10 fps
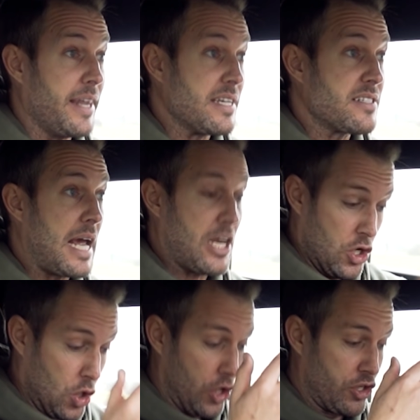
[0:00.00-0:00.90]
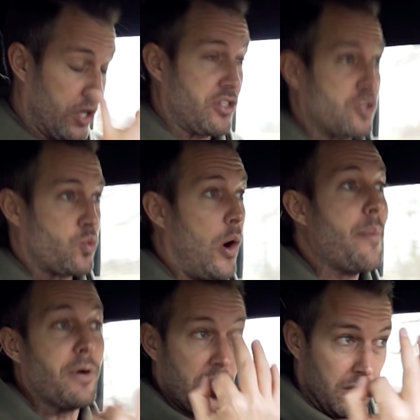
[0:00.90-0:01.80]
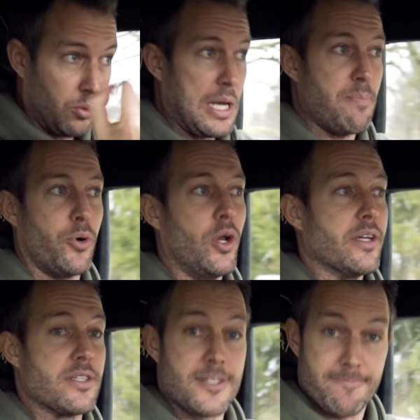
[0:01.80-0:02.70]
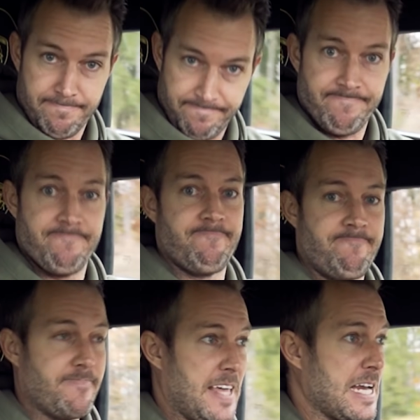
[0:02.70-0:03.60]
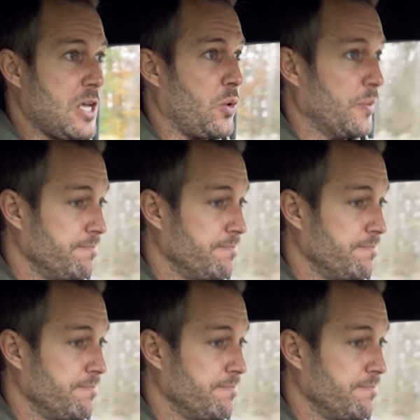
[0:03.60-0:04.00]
they're saying you got not just one but three bullets. Thank you.